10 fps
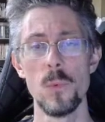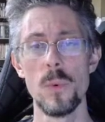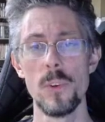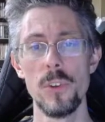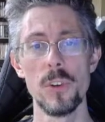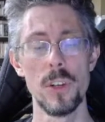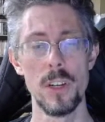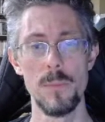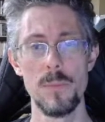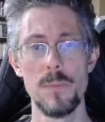You're going to
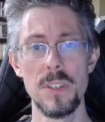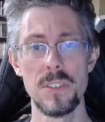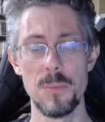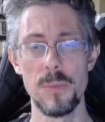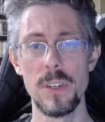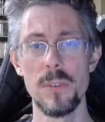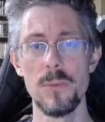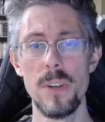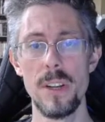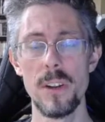be simply
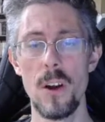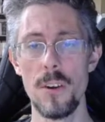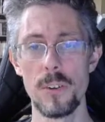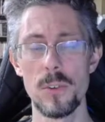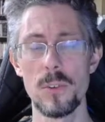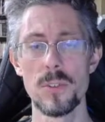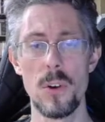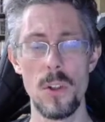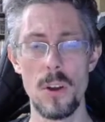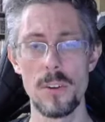reading articles,
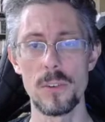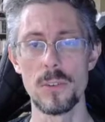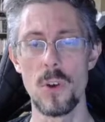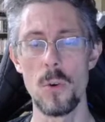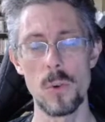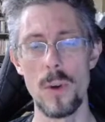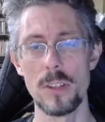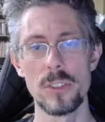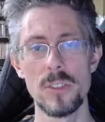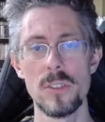whole
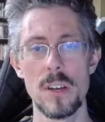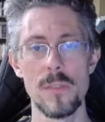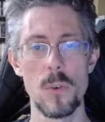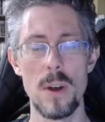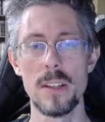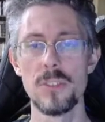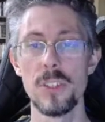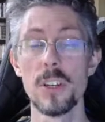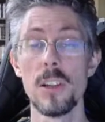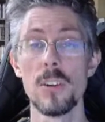questions of Aquinas. You're
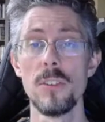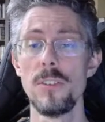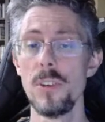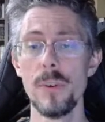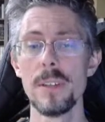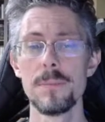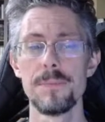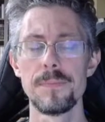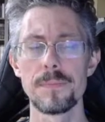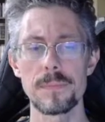going to learn to do it.
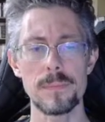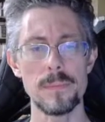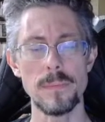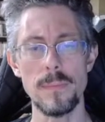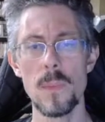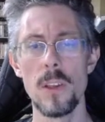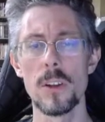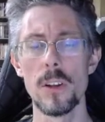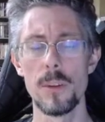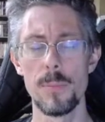You're
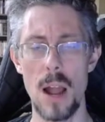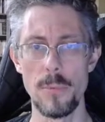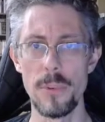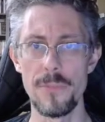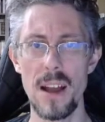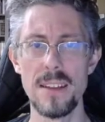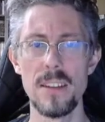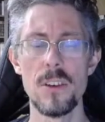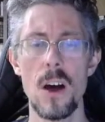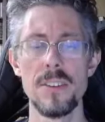going to probably find it
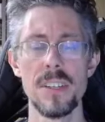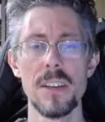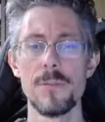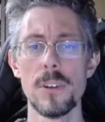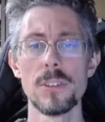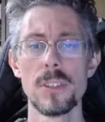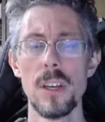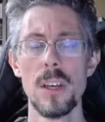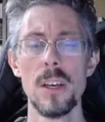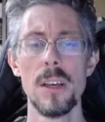daunting at first.
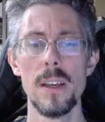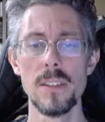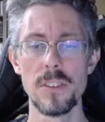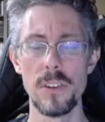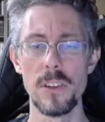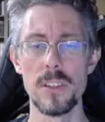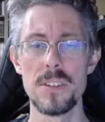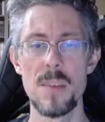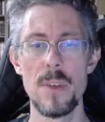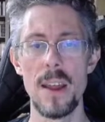It is a little
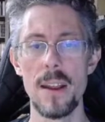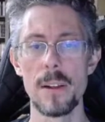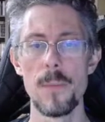intimidating.